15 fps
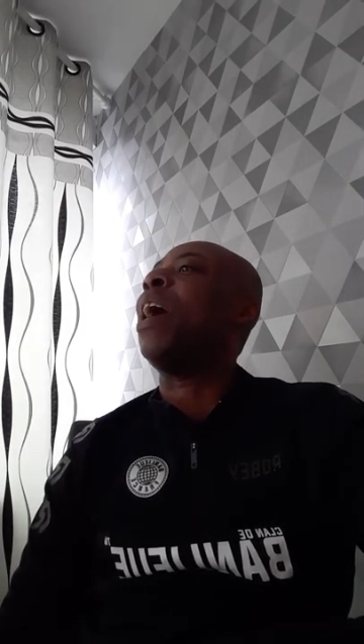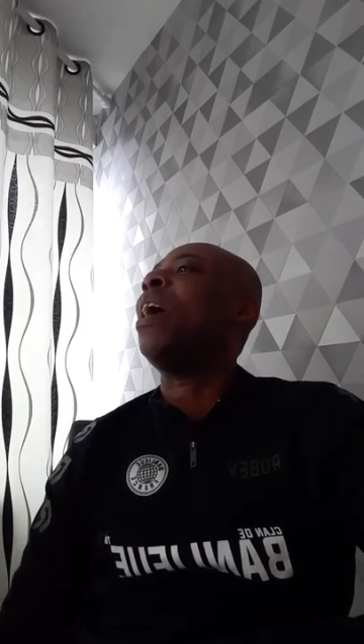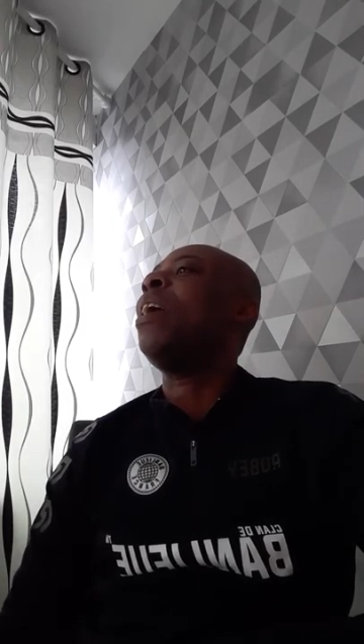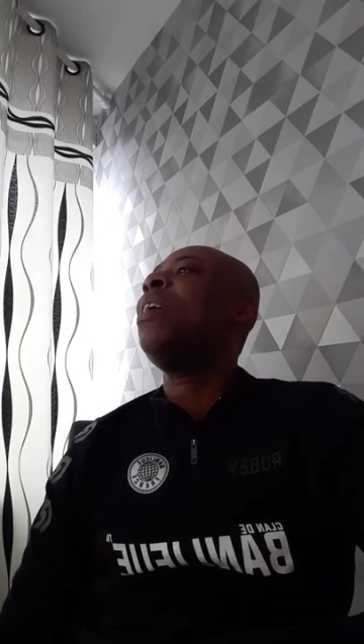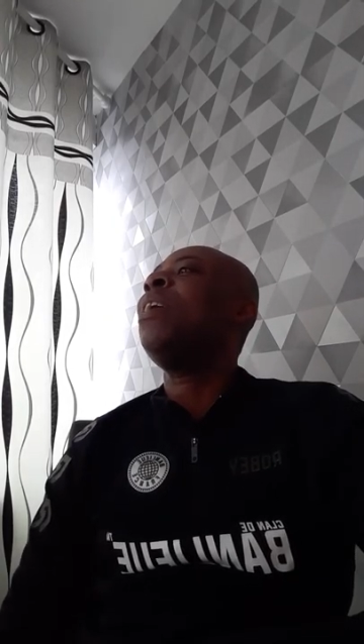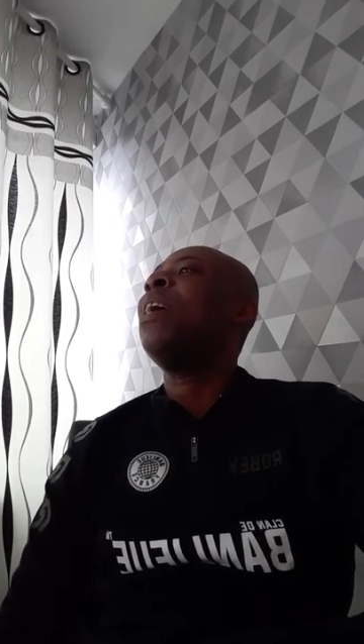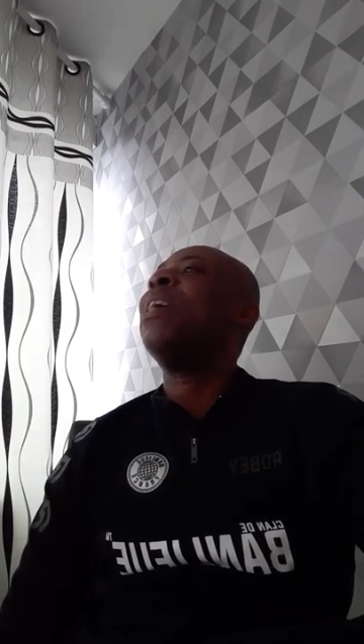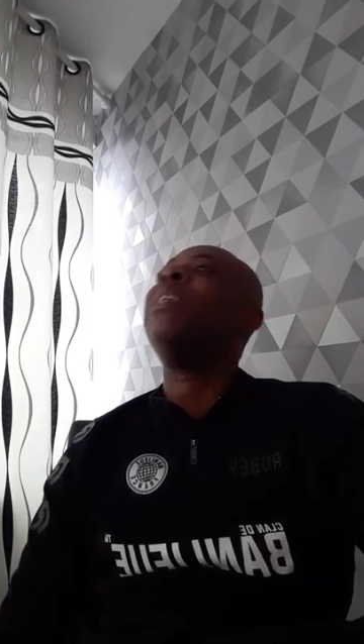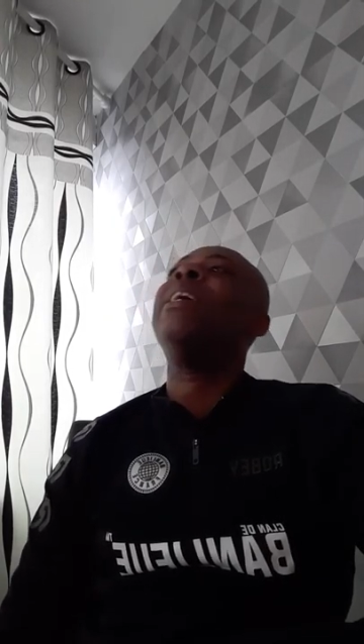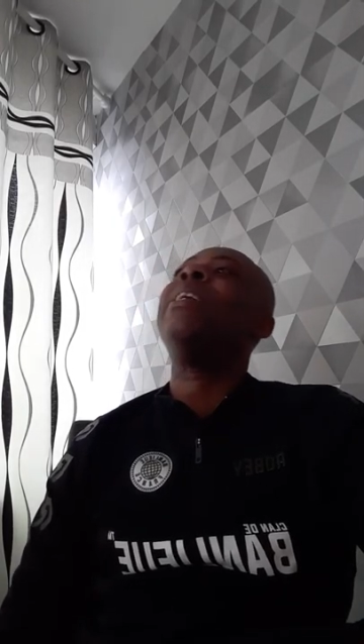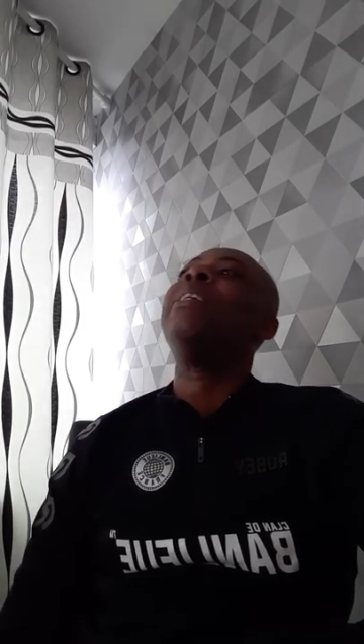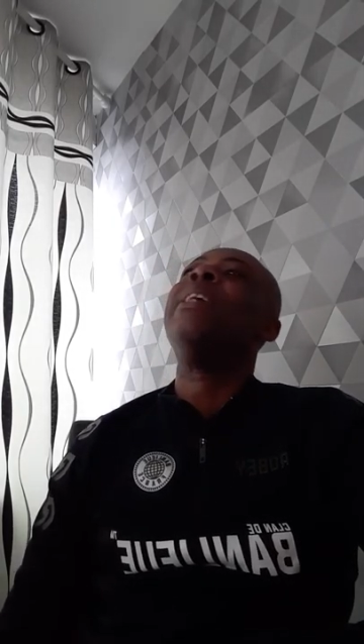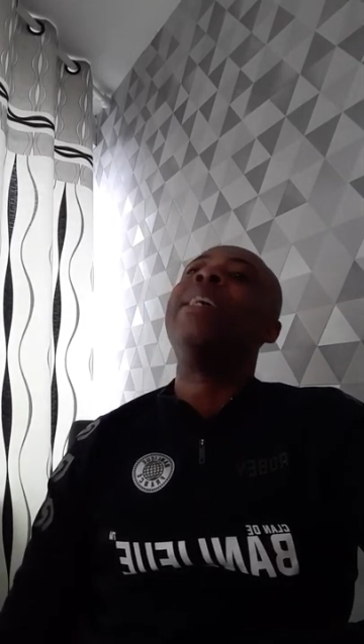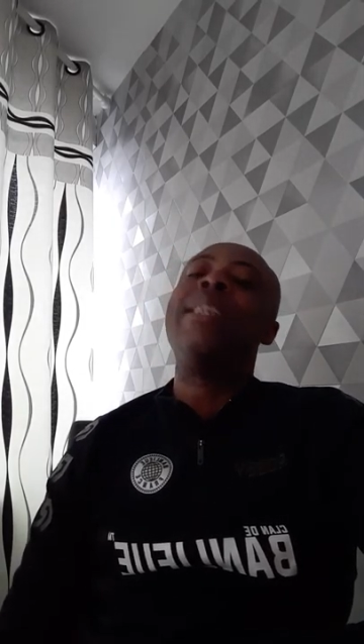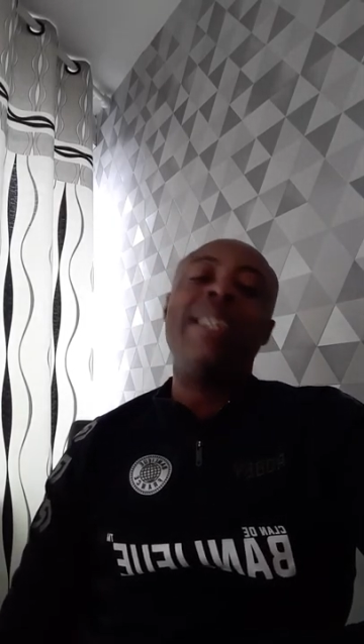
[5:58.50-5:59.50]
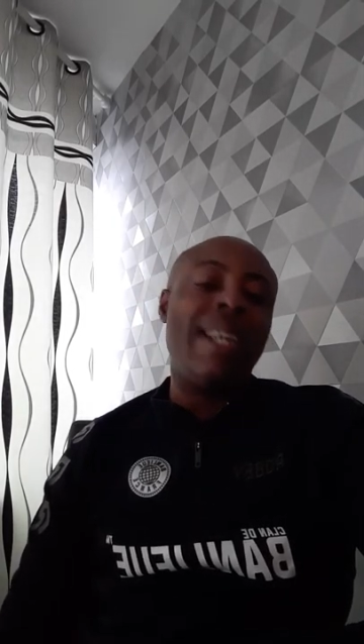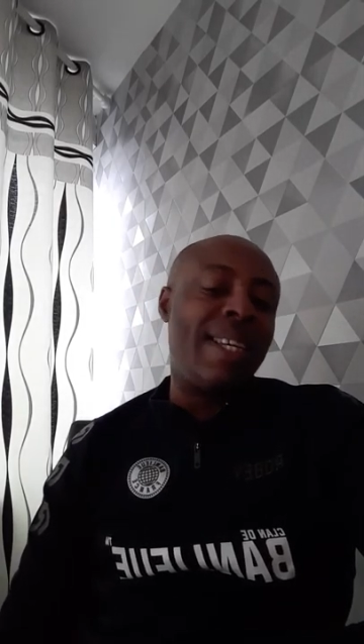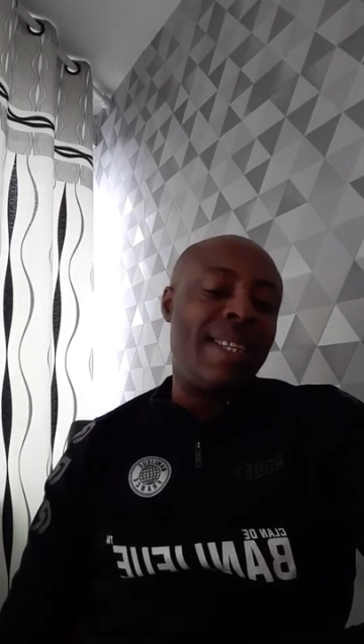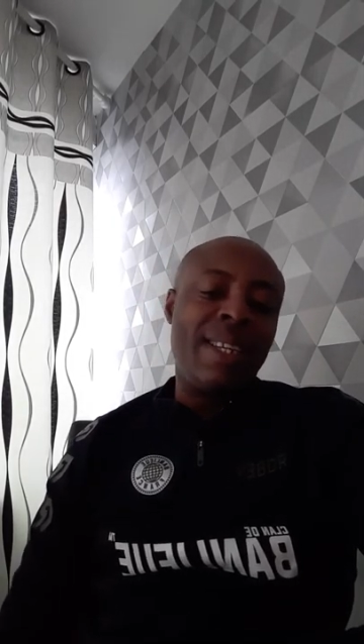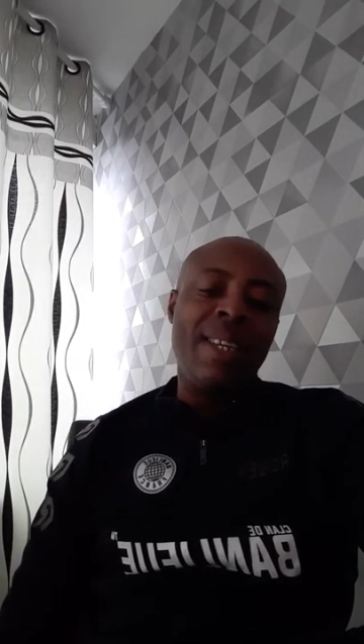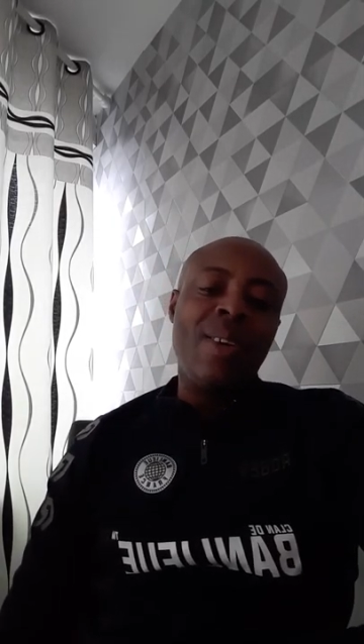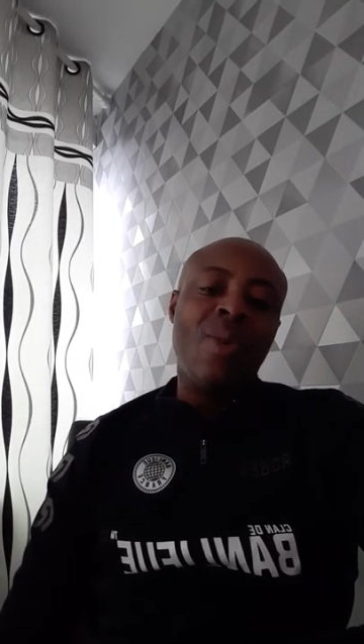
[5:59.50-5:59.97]
a e de de
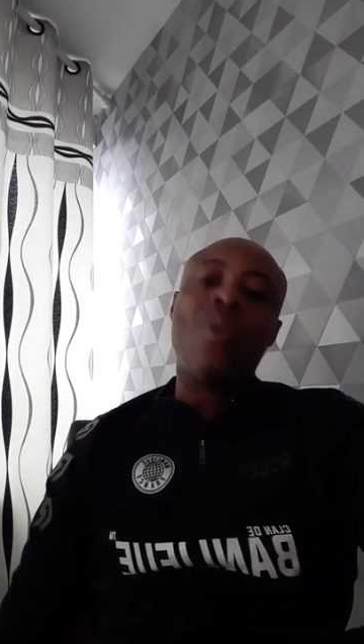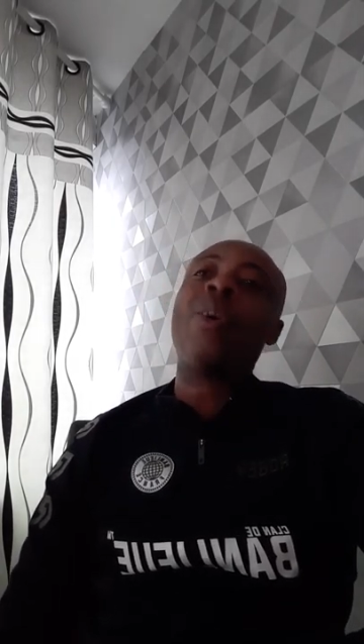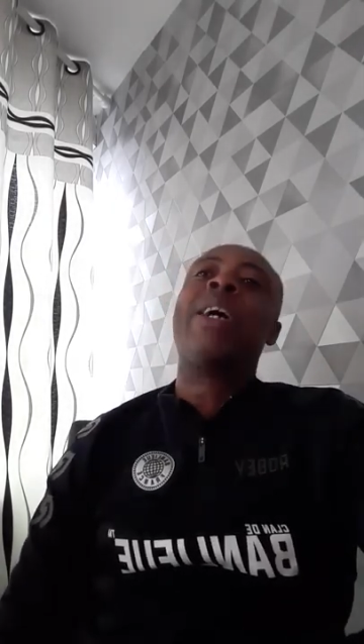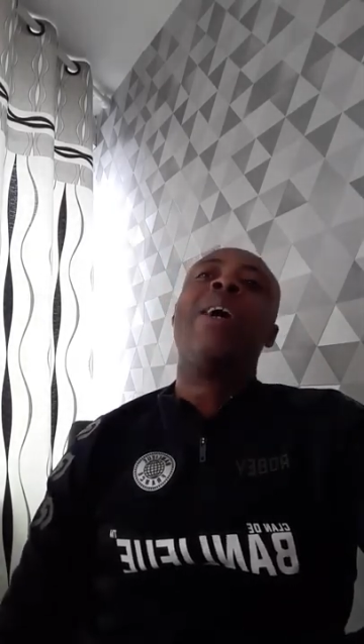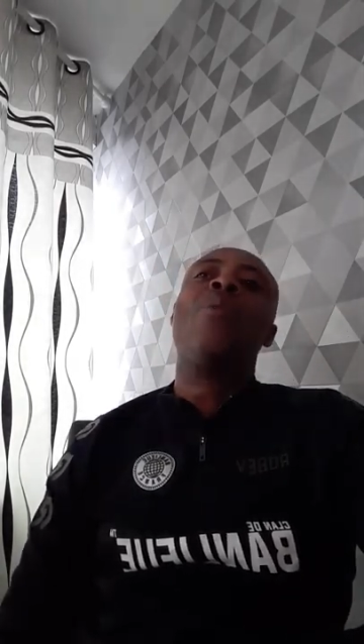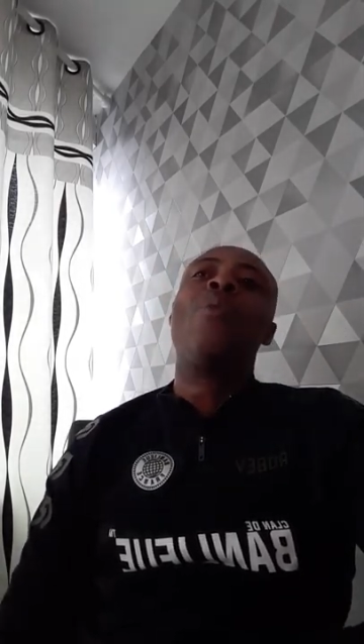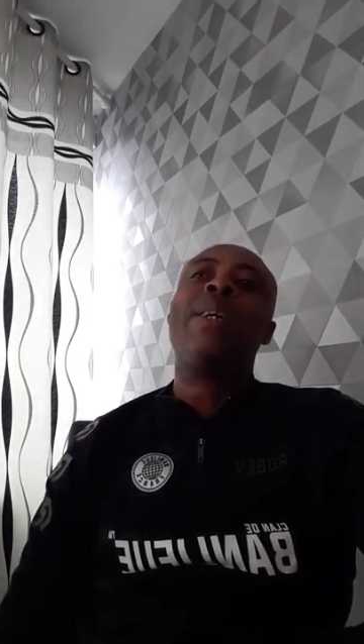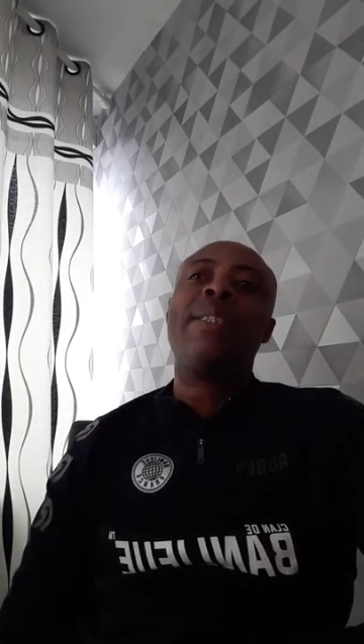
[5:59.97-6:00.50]
de kwoka ho